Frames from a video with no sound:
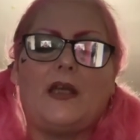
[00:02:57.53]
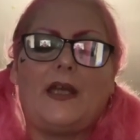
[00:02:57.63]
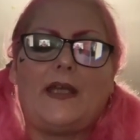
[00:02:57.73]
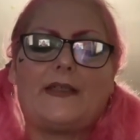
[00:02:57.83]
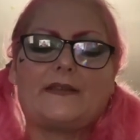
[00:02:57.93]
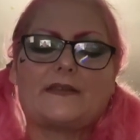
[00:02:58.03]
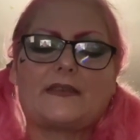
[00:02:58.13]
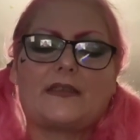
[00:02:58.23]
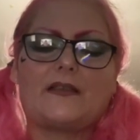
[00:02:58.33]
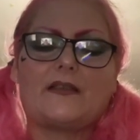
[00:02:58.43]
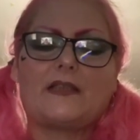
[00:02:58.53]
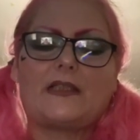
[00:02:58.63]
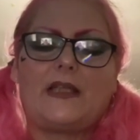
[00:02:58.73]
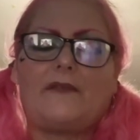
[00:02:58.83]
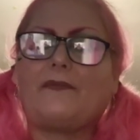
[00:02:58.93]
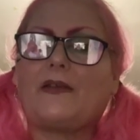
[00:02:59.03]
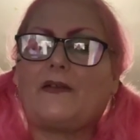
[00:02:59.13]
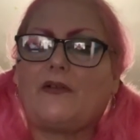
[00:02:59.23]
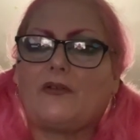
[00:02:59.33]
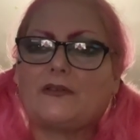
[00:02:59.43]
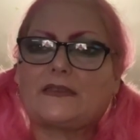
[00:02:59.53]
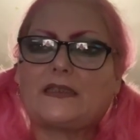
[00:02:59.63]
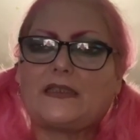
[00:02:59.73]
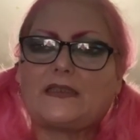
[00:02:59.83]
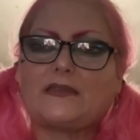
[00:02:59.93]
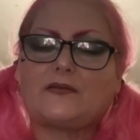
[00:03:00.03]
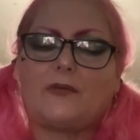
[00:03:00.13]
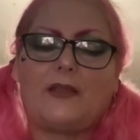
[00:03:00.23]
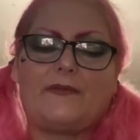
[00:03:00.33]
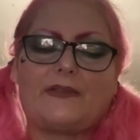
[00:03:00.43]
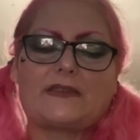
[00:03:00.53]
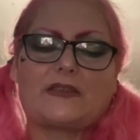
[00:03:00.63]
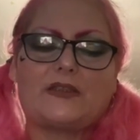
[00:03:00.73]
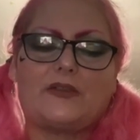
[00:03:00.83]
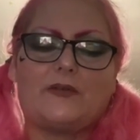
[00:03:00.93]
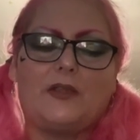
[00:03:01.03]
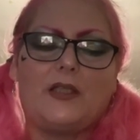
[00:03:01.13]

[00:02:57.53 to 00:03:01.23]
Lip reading: And if they're on season or whatever, so you